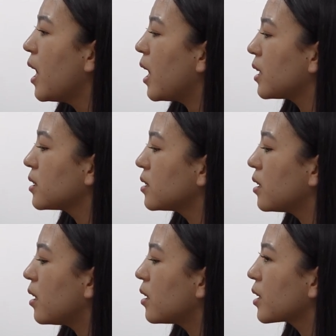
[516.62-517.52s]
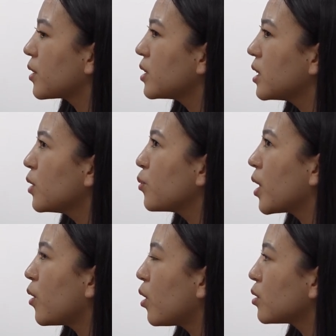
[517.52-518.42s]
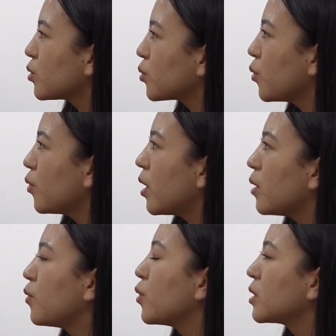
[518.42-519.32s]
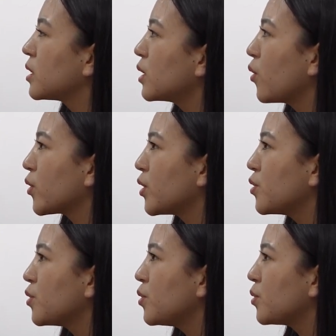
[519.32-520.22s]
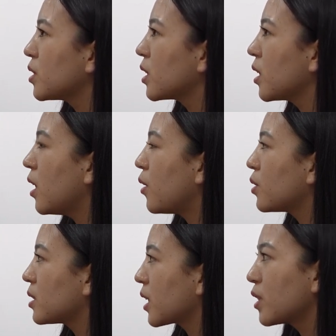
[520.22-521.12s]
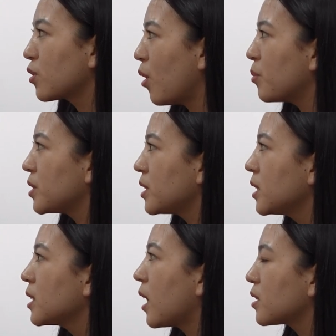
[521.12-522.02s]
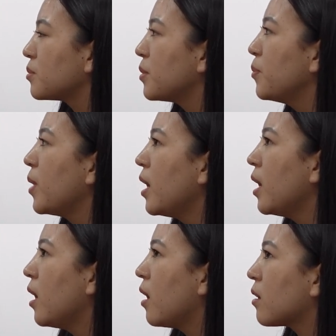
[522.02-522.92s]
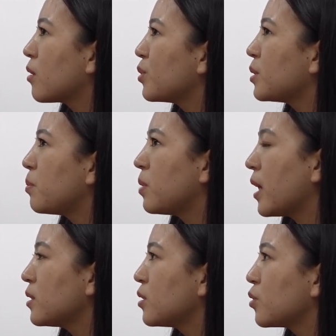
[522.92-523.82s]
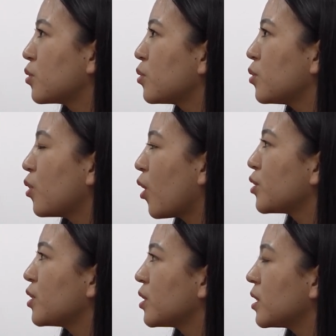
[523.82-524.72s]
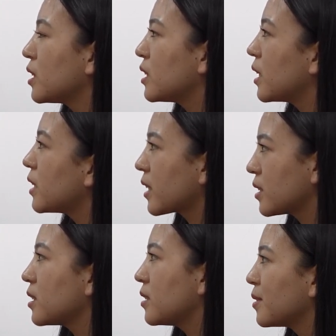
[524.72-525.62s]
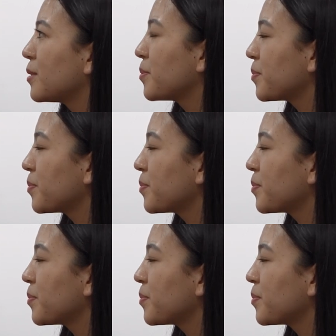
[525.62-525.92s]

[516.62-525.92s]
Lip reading: And currently, we are also focusing on introducing our second commodity, cardamom, with plans to launch in the next season.